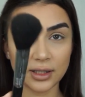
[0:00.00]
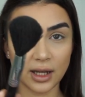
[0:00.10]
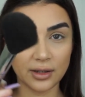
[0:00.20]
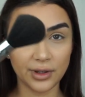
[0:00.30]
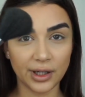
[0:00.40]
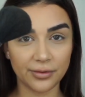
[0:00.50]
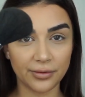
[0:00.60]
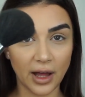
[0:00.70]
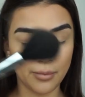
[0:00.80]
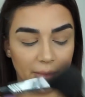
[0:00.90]
It's kind of like a
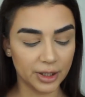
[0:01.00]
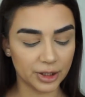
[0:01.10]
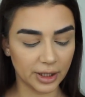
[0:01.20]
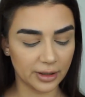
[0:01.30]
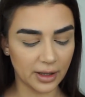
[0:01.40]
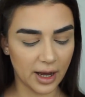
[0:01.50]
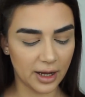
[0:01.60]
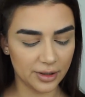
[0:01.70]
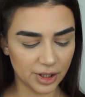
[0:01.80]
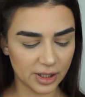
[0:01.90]
flat brush like
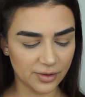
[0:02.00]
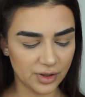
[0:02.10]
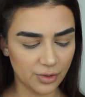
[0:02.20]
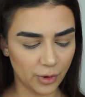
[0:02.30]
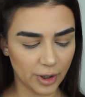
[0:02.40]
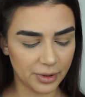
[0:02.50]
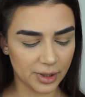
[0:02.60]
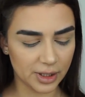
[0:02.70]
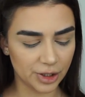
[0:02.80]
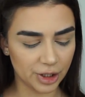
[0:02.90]
that. It just gives you more
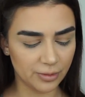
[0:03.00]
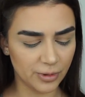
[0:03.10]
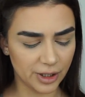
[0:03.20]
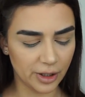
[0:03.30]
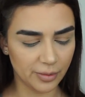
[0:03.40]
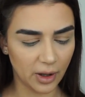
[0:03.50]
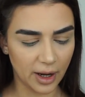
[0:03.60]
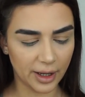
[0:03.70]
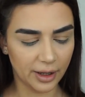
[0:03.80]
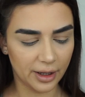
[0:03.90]
precision when you're
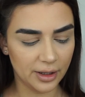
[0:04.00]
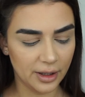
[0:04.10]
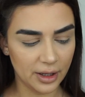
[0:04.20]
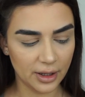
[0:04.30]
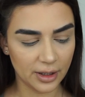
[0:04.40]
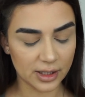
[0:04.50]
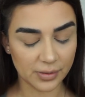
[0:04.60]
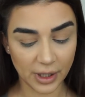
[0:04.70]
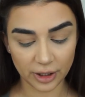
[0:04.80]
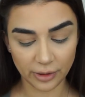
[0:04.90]
applying it,
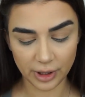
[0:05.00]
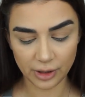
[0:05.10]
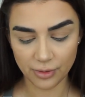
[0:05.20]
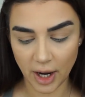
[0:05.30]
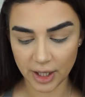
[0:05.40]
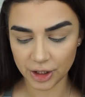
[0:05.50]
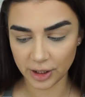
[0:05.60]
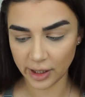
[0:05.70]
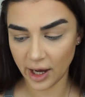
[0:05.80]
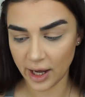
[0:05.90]
especially when you rush
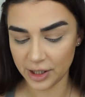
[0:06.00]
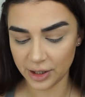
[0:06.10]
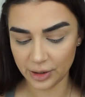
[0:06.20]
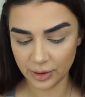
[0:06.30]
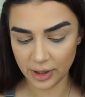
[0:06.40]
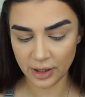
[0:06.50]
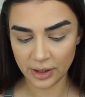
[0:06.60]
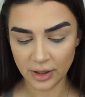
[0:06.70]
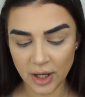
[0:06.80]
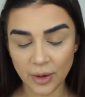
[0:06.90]
like I do,
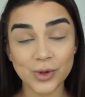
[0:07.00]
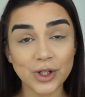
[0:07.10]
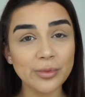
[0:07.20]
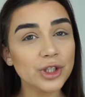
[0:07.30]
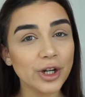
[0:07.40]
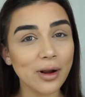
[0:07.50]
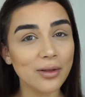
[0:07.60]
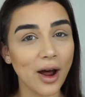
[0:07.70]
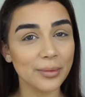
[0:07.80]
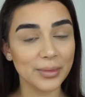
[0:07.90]
which I'm sure
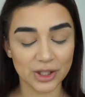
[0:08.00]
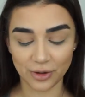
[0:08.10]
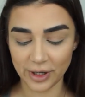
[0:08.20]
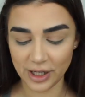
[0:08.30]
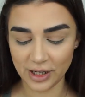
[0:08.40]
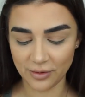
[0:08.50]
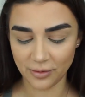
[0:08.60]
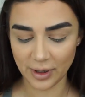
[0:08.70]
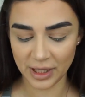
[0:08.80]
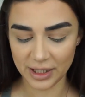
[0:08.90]
a majority of
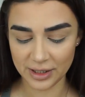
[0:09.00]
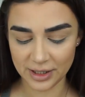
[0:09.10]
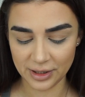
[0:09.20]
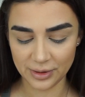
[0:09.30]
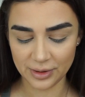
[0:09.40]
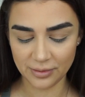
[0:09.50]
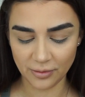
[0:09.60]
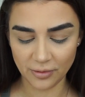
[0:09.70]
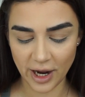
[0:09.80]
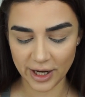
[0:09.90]
women do
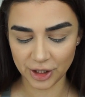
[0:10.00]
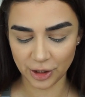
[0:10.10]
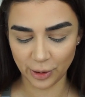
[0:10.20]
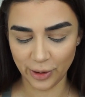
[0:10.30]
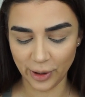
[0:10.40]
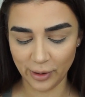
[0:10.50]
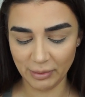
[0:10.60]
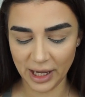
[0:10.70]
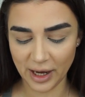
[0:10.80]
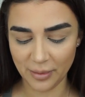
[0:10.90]
rush through their
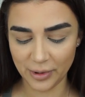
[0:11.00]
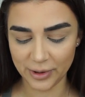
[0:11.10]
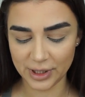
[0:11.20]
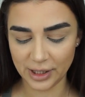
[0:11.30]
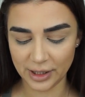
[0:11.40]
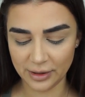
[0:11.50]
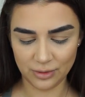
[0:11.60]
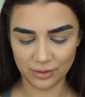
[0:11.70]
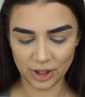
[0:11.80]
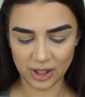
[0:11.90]
makeup
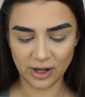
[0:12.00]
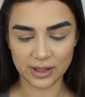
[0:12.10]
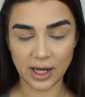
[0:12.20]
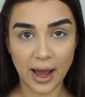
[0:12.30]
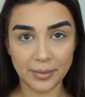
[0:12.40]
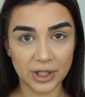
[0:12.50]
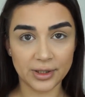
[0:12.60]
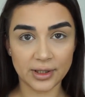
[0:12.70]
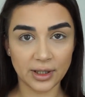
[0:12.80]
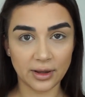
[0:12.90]
routine. Just got time to
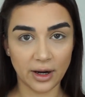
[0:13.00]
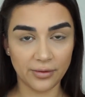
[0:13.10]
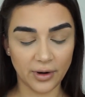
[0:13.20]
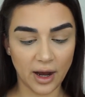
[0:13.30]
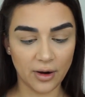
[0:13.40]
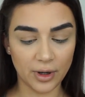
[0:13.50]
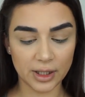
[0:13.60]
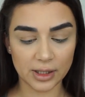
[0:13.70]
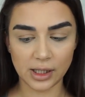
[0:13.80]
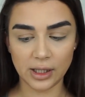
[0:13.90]
just sit there for
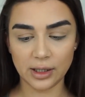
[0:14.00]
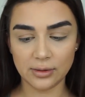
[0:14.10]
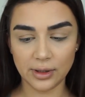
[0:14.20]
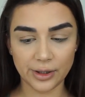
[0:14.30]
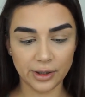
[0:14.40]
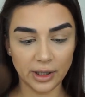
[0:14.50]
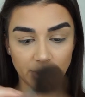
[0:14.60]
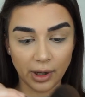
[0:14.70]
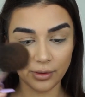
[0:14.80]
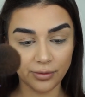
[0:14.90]
hours. Like, literally
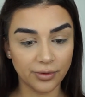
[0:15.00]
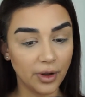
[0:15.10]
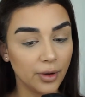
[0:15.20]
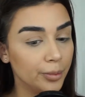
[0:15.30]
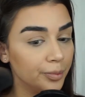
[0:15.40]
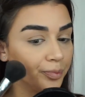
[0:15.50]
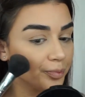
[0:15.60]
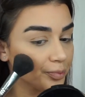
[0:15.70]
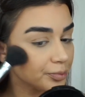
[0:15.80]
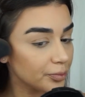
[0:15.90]
when I would film,
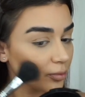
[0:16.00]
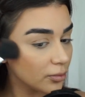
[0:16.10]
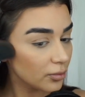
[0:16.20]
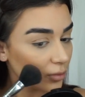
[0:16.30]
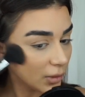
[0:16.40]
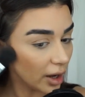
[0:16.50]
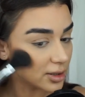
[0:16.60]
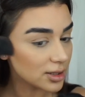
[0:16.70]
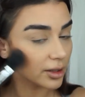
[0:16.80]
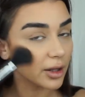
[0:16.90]

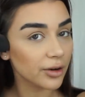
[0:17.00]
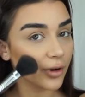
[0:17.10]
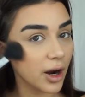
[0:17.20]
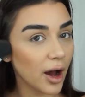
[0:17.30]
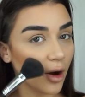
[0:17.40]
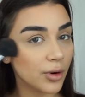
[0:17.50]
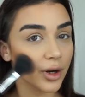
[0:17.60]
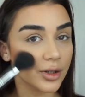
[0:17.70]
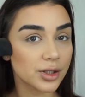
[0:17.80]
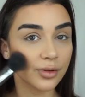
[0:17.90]
I'd sit there for
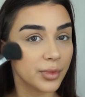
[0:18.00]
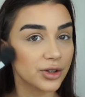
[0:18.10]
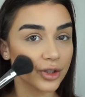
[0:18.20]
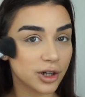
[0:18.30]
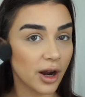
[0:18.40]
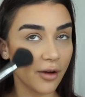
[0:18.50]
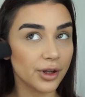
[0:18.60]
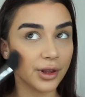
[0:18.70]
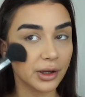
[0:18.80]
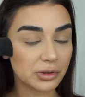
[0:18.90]
hours to make sure
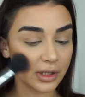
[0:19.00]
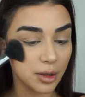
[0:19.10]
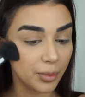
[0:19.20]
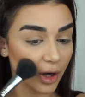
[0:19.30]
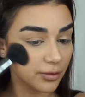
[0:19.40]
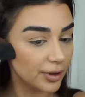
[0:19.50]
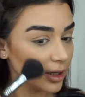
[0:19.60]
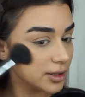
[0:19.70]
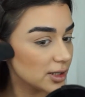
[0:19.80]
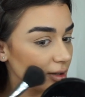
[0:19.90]
everything was like
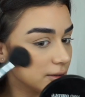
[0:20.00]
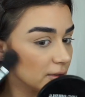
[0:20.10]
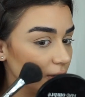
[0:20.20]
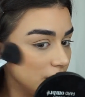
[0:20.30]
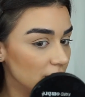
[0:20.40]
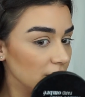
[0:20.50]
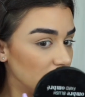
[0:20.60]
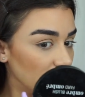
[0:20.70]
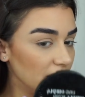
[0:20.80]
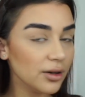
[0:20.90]
perfect, and
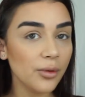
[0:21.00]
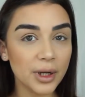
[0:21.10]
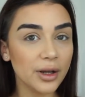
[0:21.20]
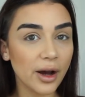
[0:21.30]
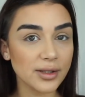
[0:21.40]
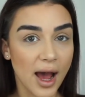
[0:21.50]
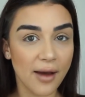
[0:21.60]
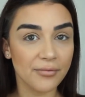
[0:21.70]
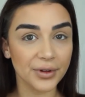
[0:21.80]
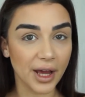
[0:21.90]
ain't nobody got
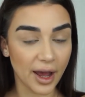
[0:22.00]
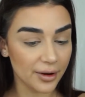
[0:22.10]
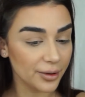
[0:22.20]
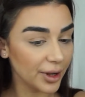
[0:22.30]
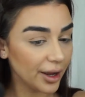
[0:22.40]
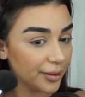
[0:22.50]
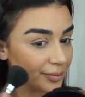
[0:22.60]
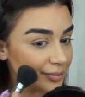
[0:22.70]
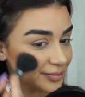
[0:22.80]
time for that, okay?